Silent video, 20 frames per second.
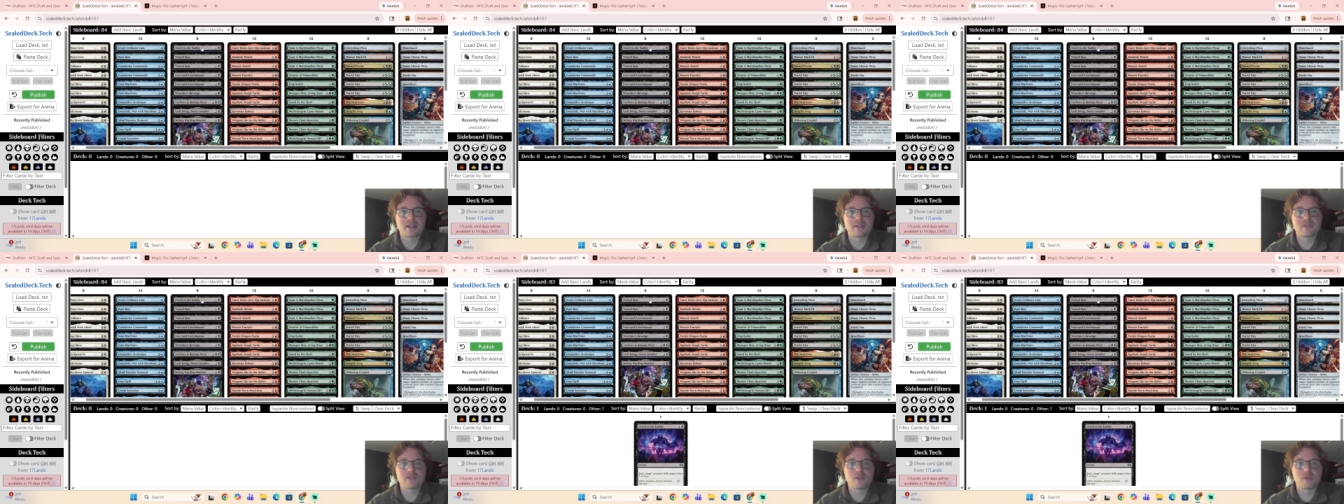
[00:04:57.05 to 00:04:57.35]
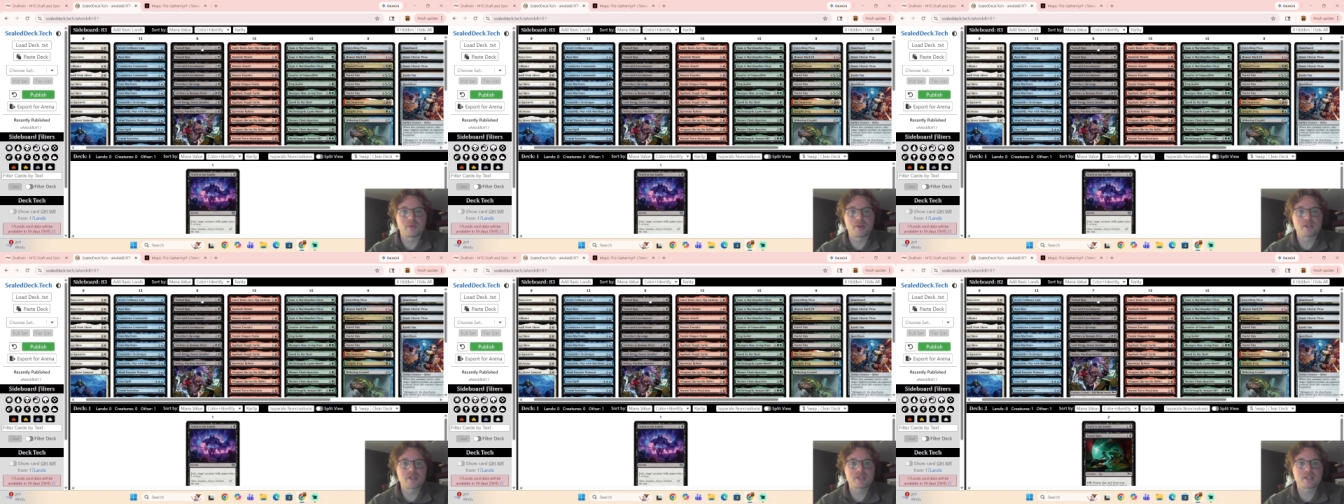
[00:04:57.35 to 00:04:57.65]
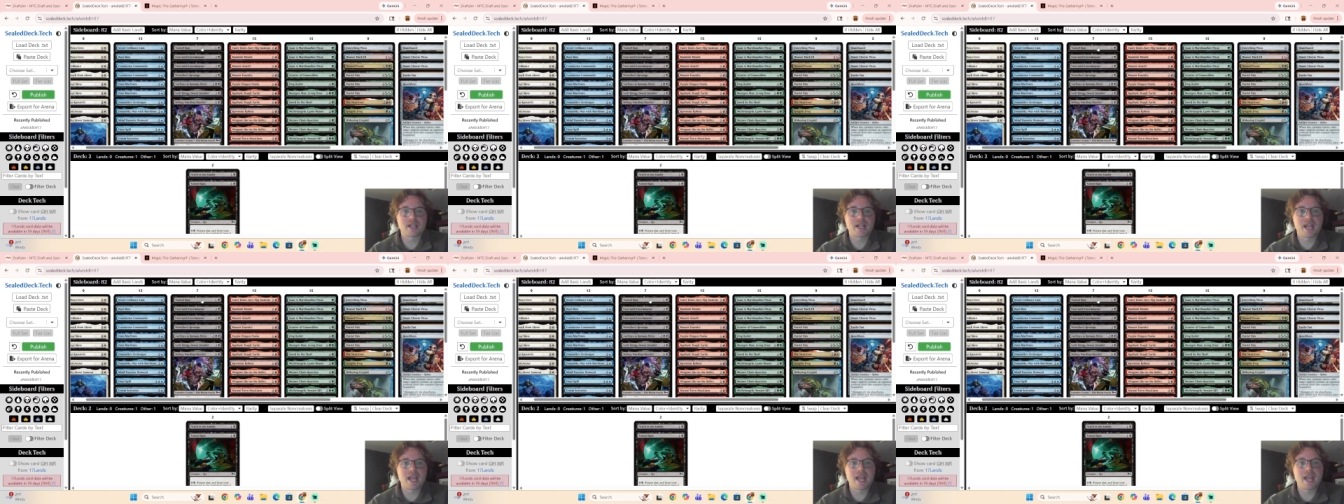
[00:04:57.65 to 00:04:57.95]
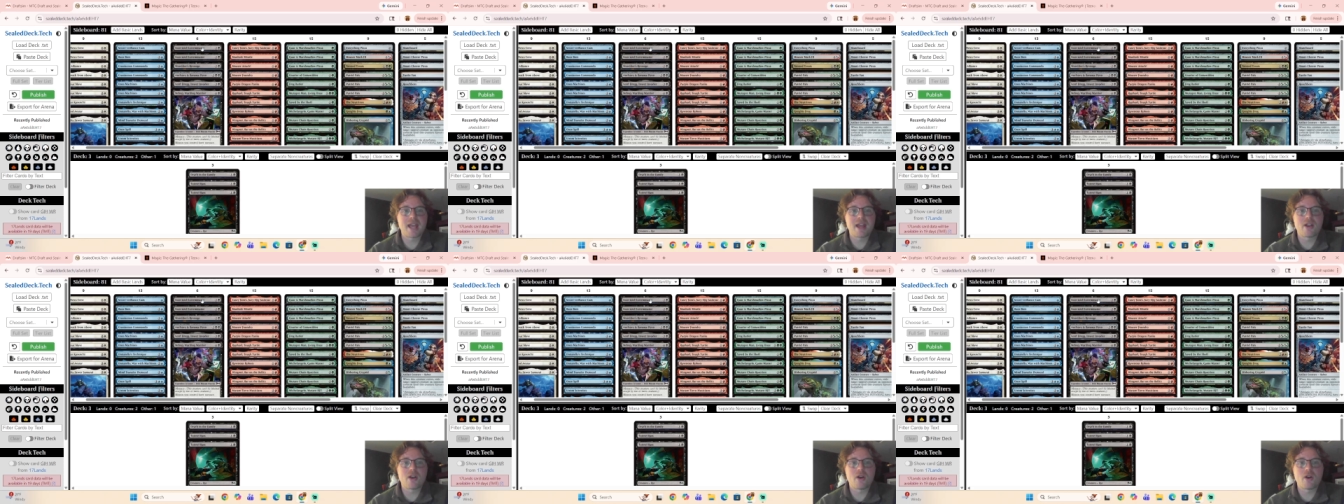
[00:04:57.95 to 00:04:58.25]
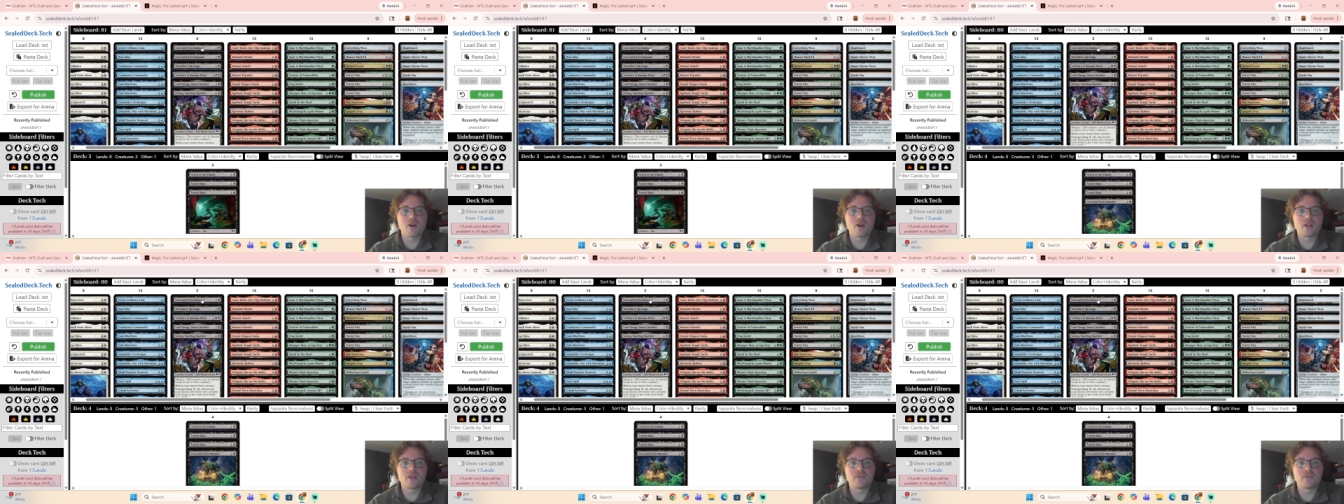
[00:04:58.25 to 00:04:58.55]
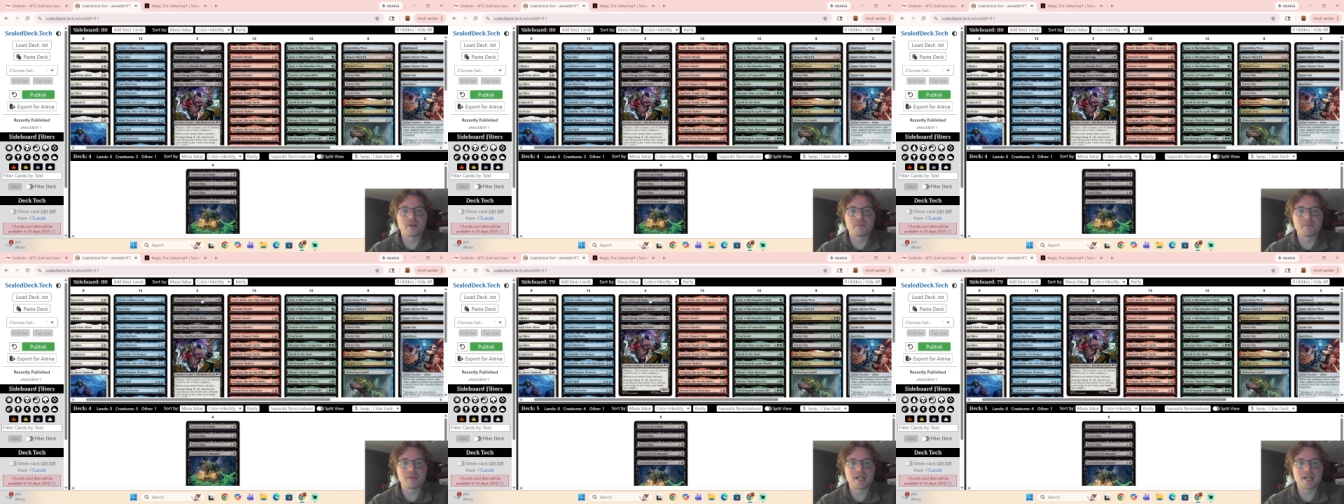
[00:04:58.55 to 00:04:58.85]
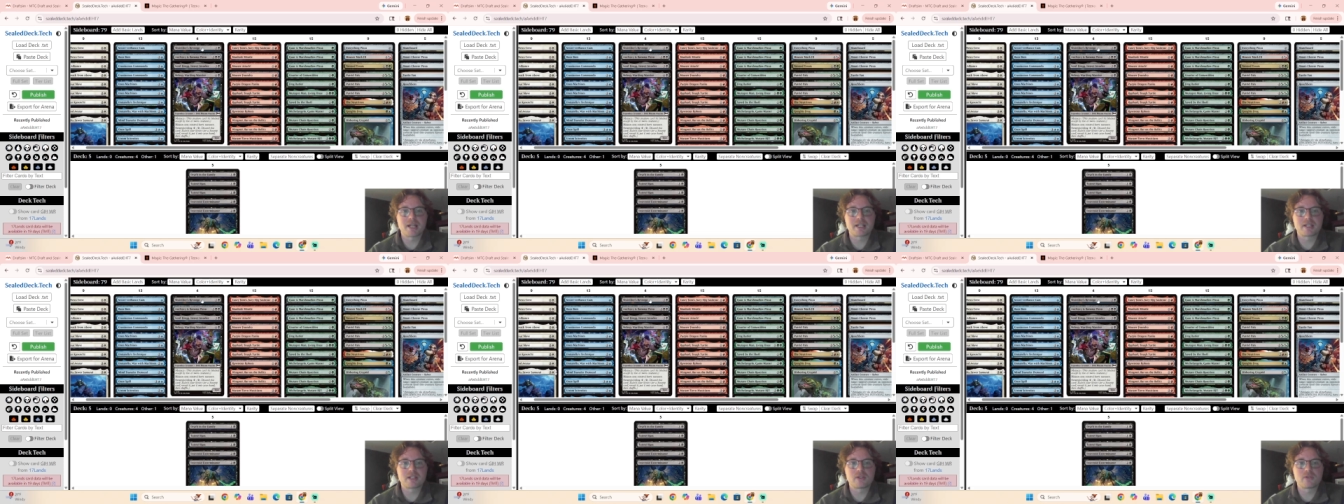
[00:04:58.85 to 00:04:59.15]
And so we're just going to add all of our
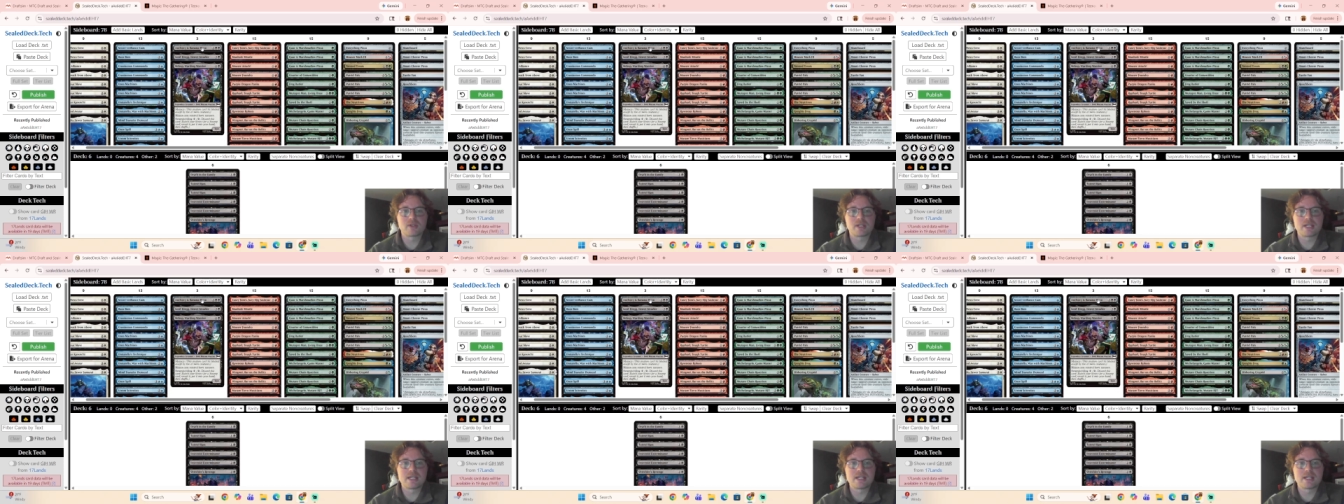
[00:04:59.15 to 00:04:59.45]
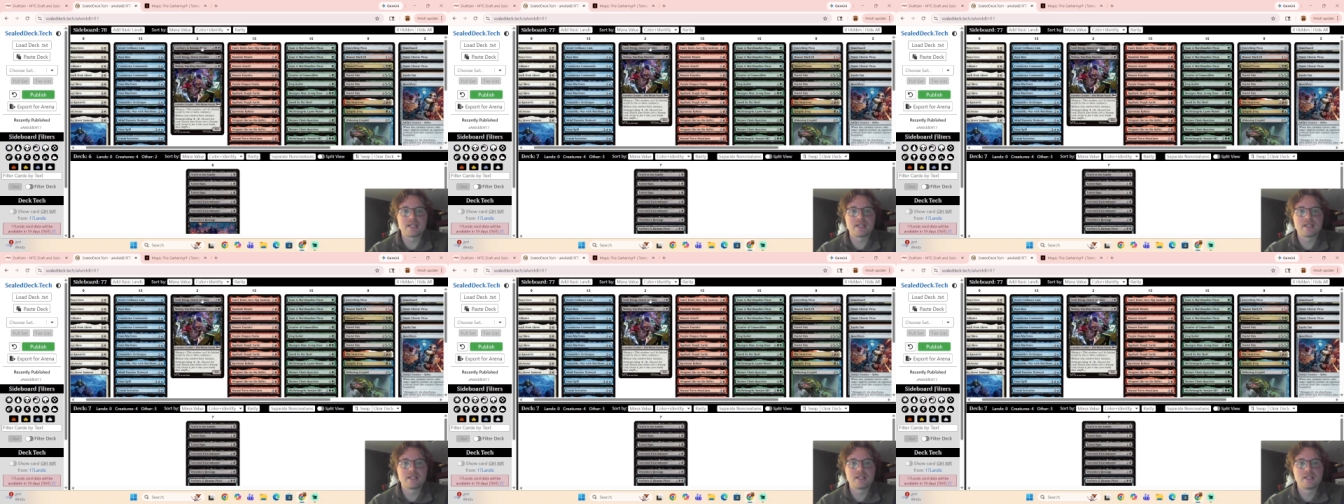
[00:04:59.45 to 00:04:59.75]
black and green,